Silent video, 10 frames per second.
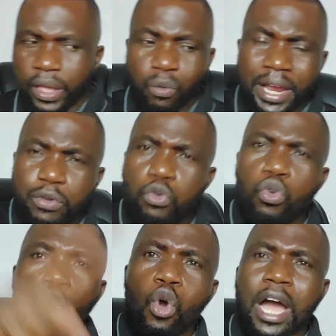then why do you
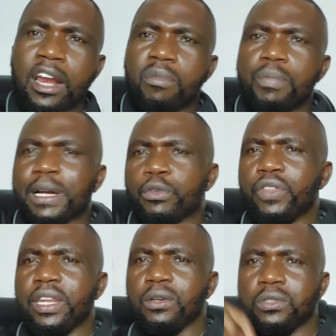go and be part of
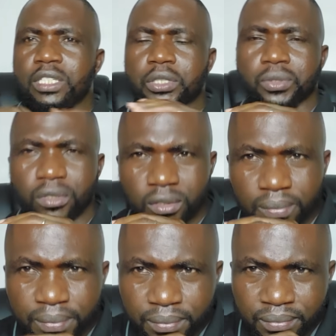the
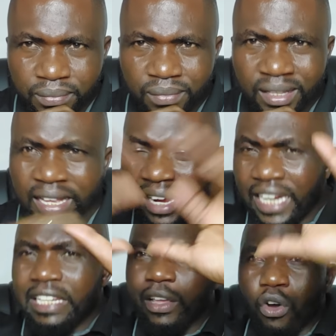negotiations?
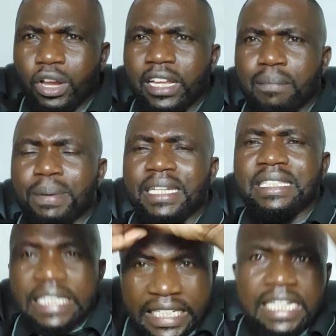Let the oil
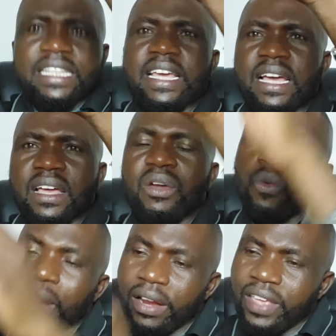companies deal there.
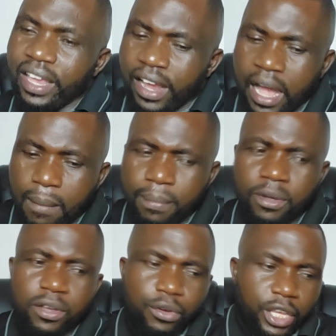When they
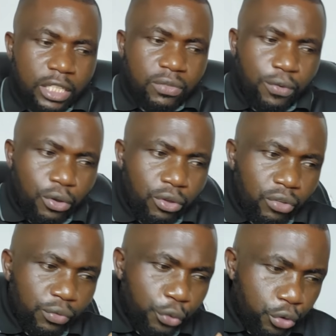come, it's
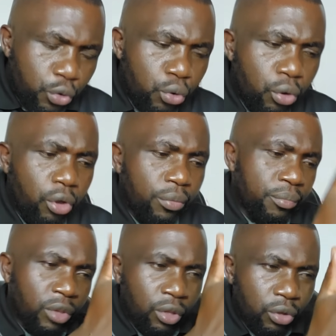for you,
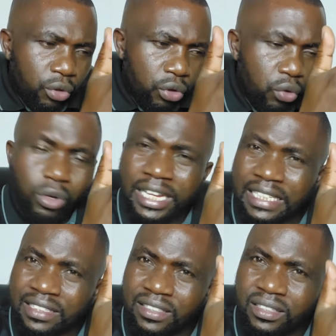you'll
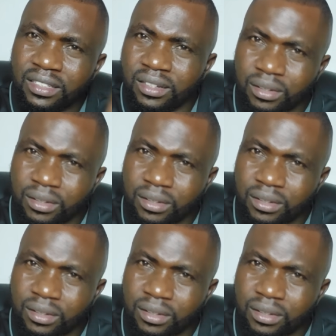just